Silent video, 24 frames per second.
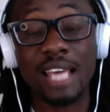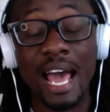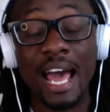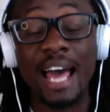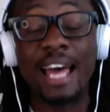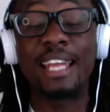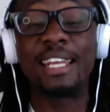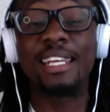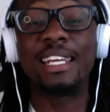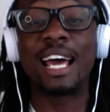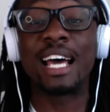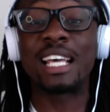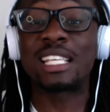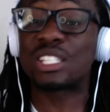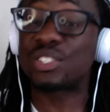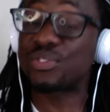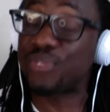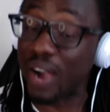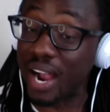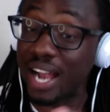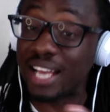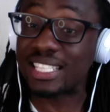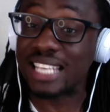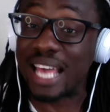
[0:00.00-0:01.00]
And as
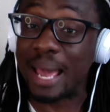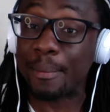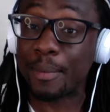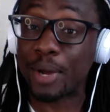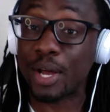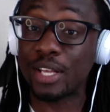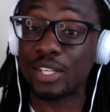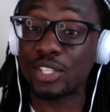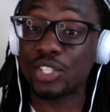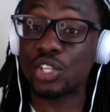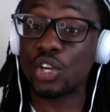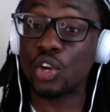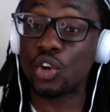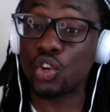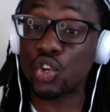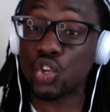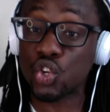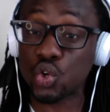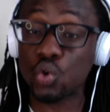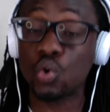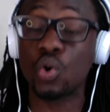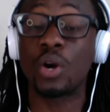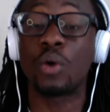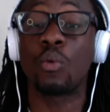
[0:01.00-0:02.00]
far as I'm concerned,
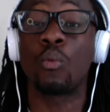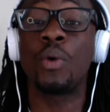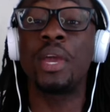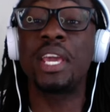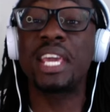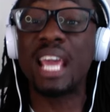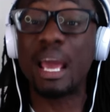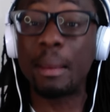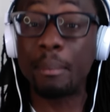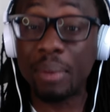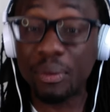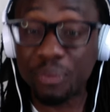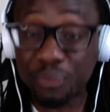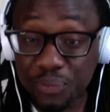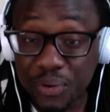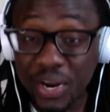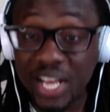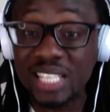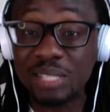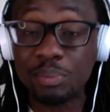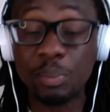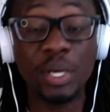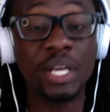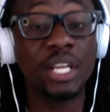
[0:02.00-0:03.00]
sure, we can be
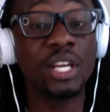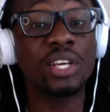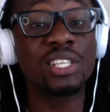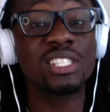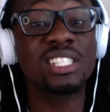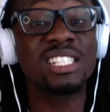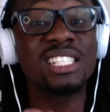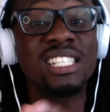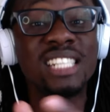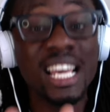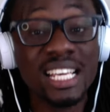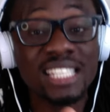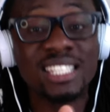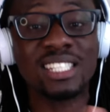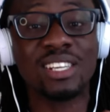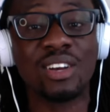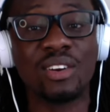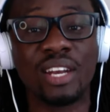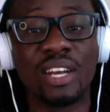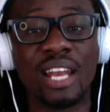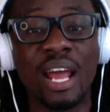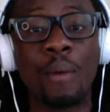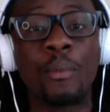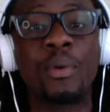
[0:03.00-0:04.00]
friends, but it doesn't
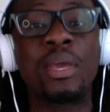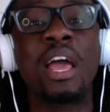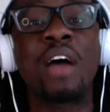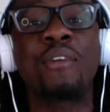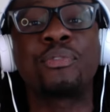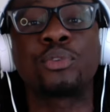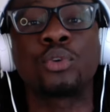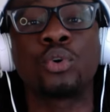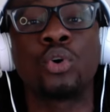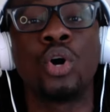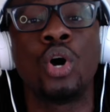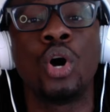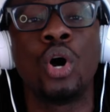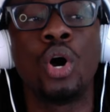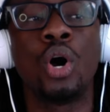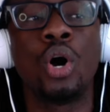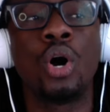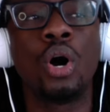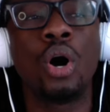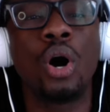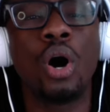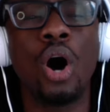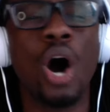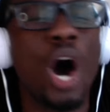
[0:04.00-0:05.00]
necessarily that we have to
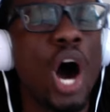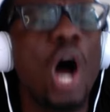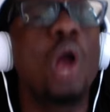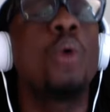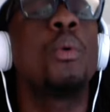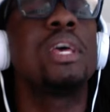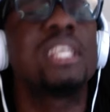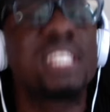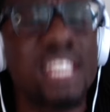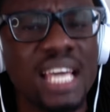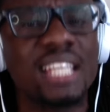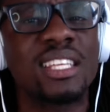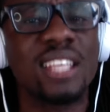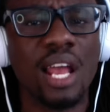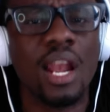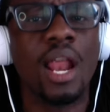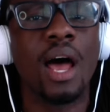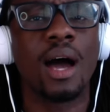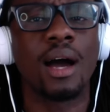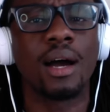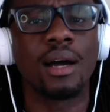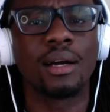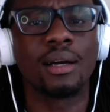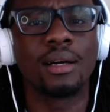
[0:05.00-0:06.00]
always get
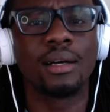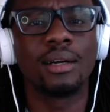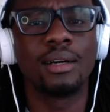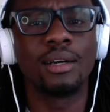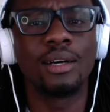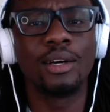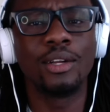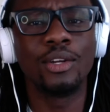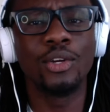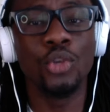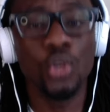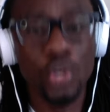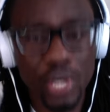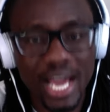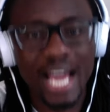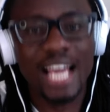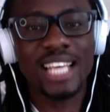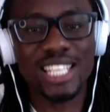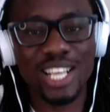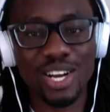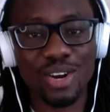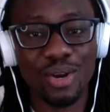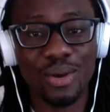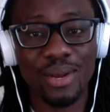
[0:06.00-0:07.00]
along. Do you guys
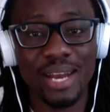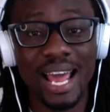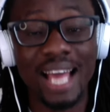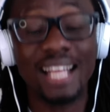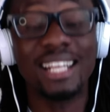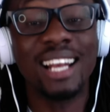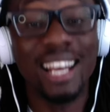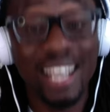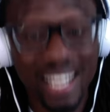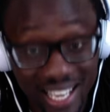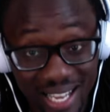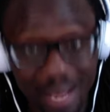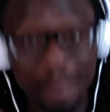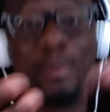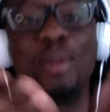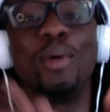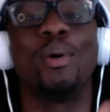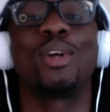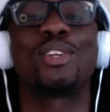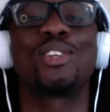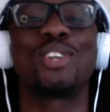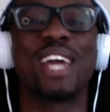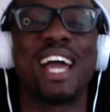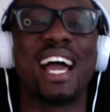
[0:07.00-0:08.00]
agree with that? Let me know
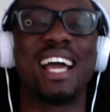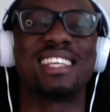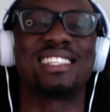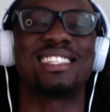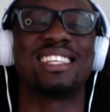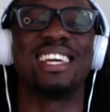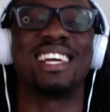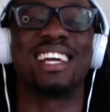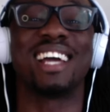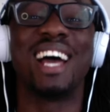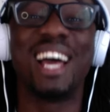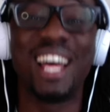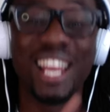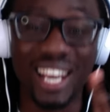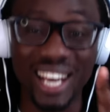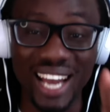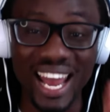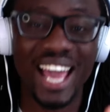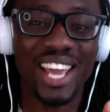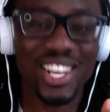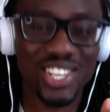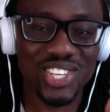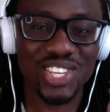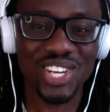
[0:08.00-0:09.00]
what you guys think.
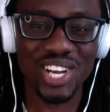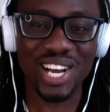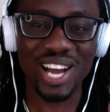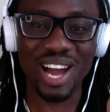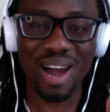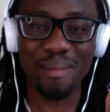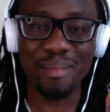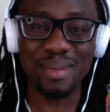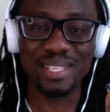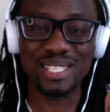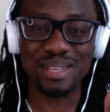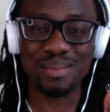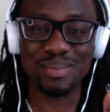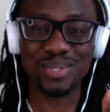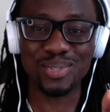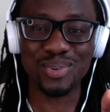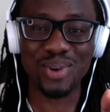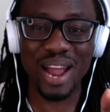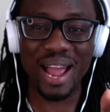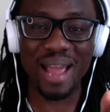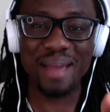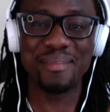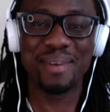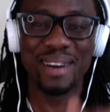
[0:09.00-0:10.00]
Like, share, comment,
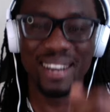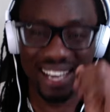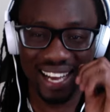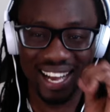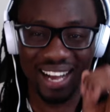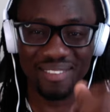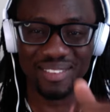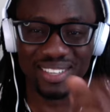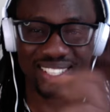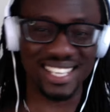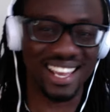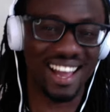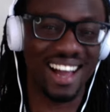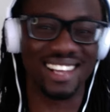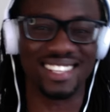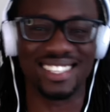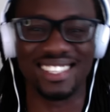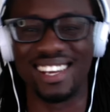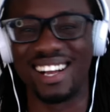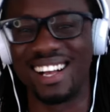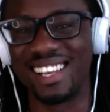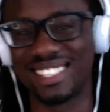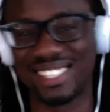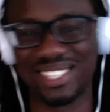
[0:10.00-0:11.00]
subscribe. I'm gonna talk to
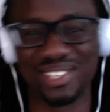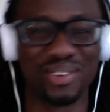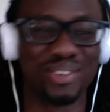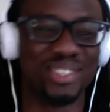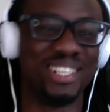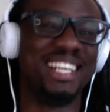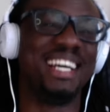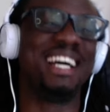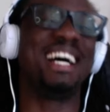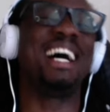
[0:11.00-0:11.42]
y'all soon.